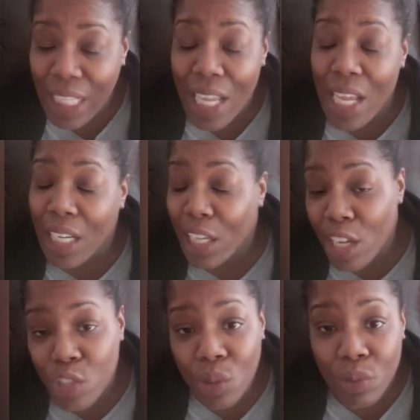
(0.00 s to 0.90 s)
and
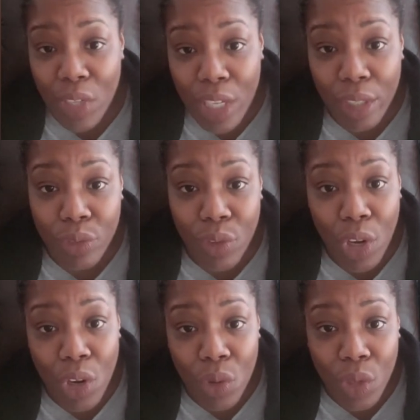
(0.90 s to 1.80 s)
luxury vehicles for a
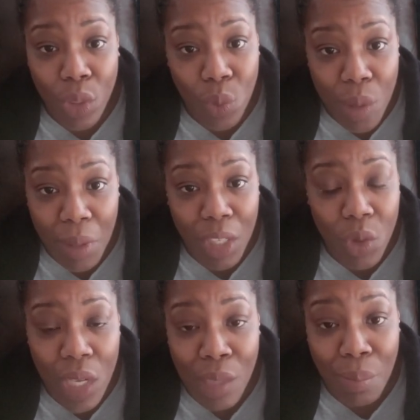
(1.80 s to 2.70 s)
whole nother woman, and
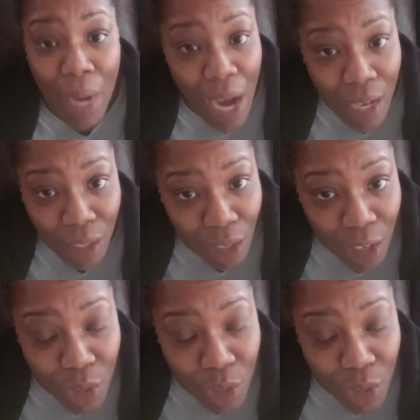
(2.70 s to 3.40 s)
you ain't even married to her.